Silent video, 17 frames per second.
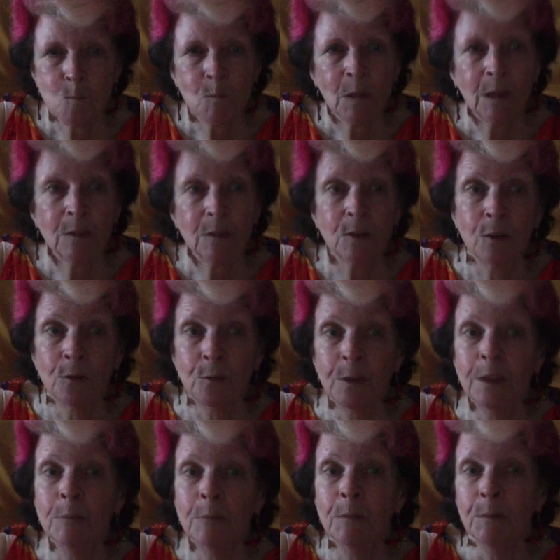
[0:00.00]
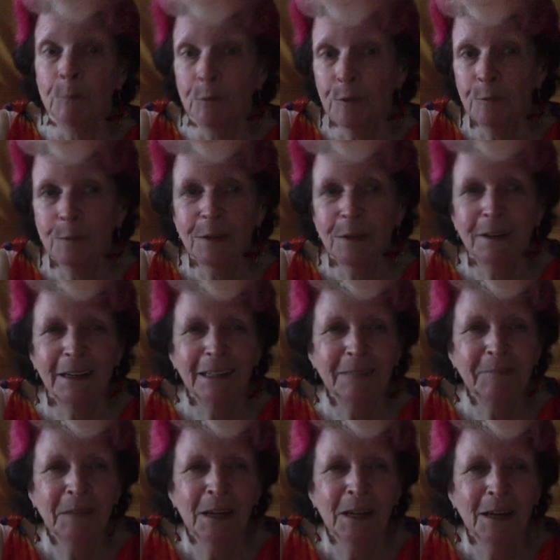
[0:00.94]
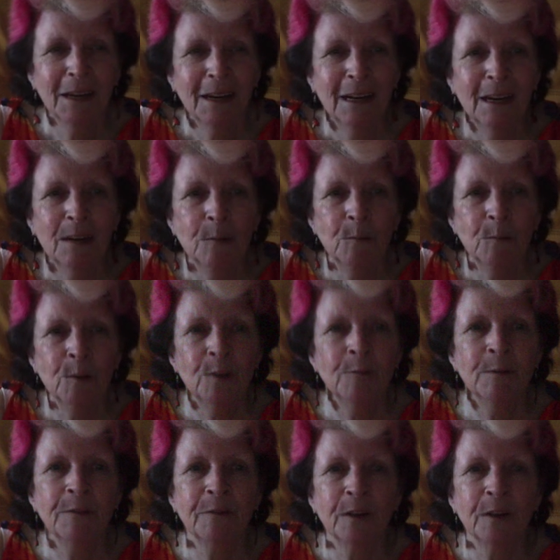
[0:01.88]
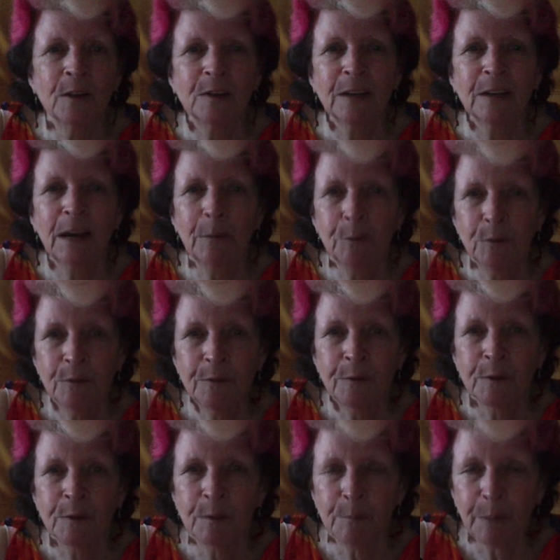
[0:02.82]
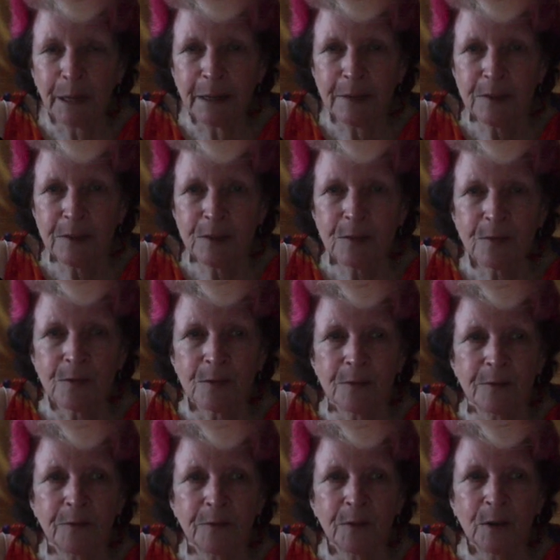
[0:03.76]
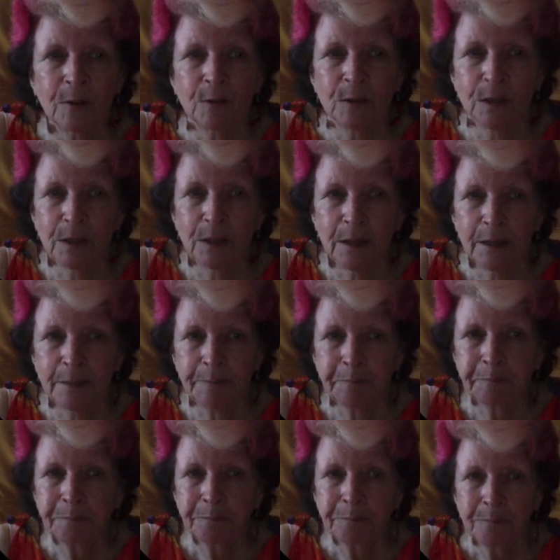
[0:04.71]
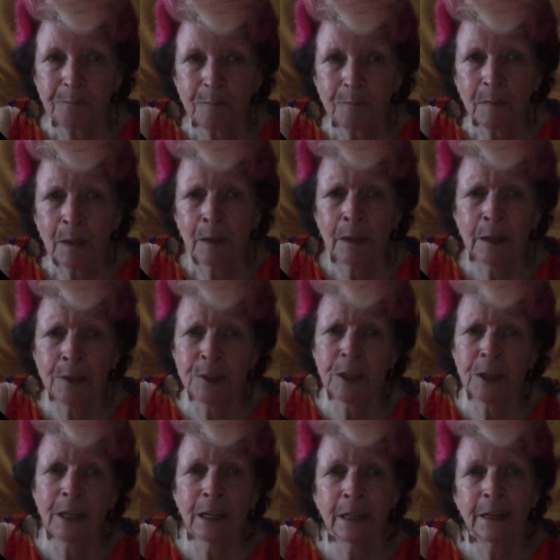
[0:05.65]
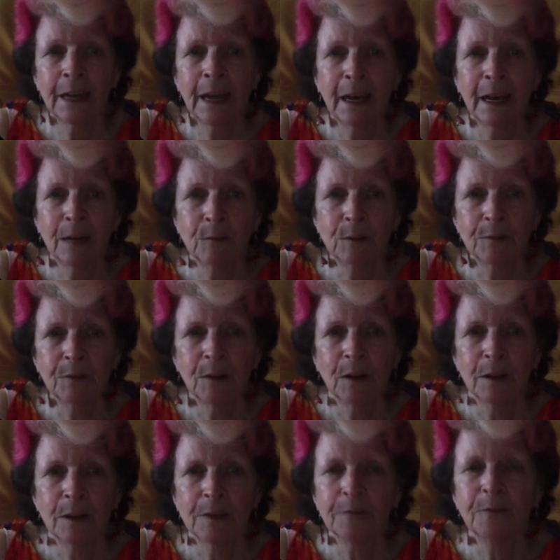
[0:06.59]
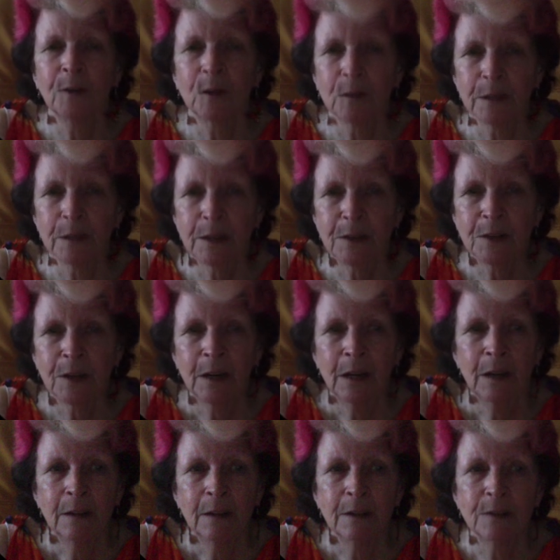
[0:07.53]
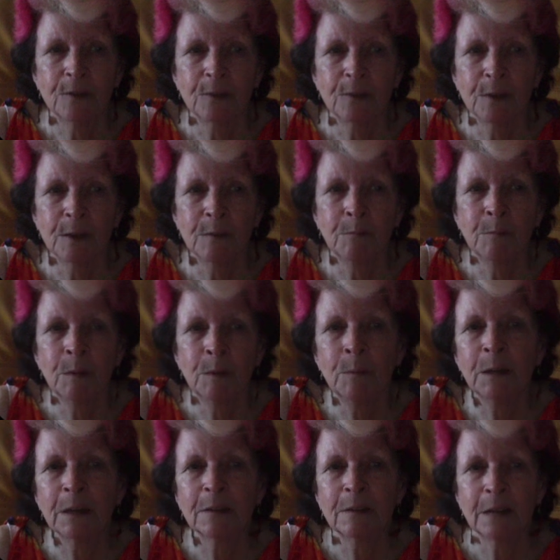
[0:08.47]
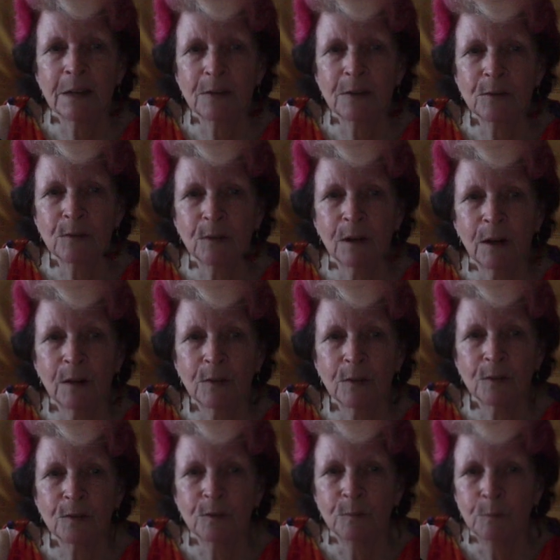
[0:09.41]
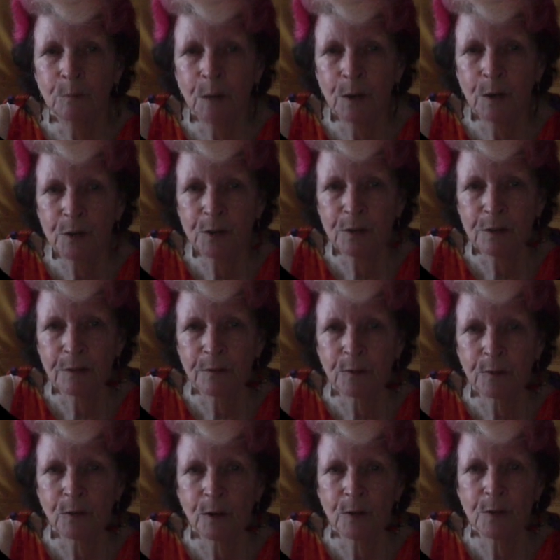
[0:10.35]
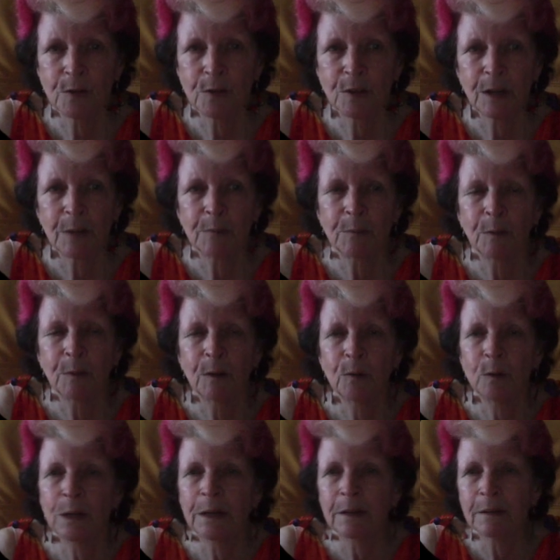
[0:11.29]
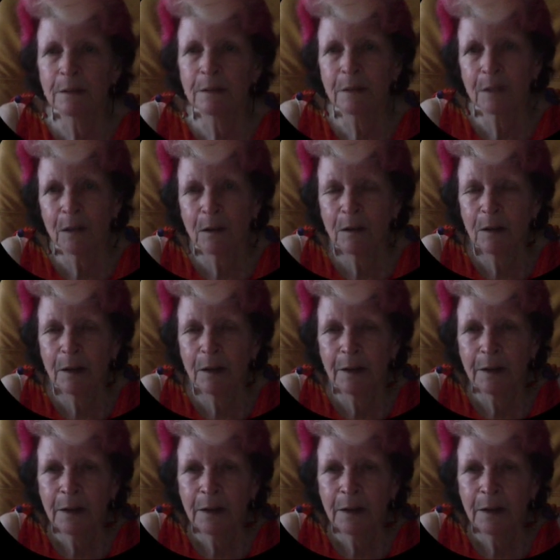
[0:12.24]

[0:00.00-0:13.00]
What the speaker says: So rhythm and movement now. Movement flows upward from the base through the floral line, then gently outward via the foliage. This rhythm mimics natural coastal motion of growth shaped by wind and tide.